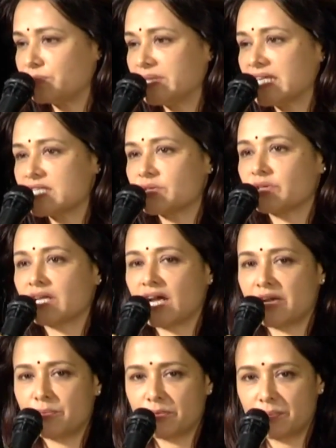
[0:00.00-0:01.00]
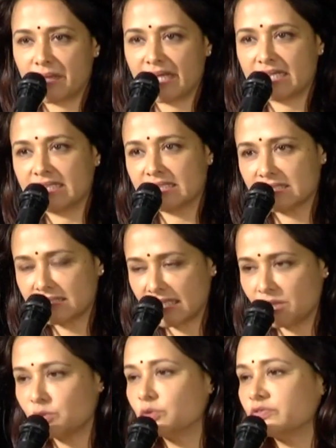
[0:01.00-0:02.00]
Pia Sarkar prepared the
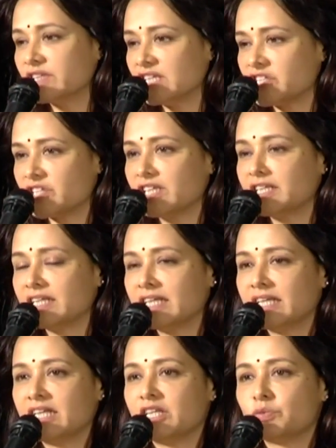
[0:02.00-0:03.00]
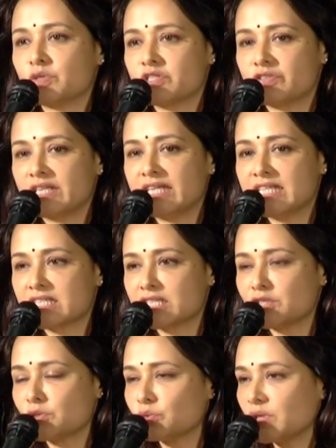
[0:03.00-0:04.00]
Telugu version, it was released
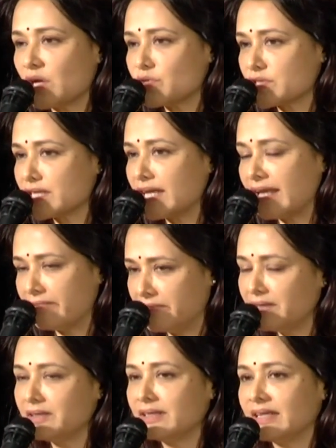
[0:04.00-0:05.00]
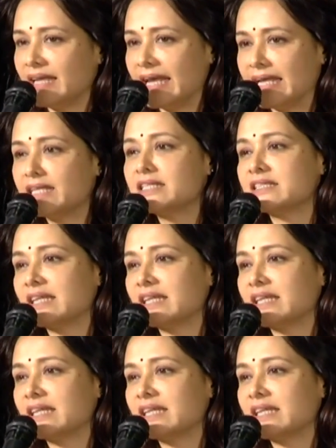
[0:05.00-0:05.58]
in 2011 end.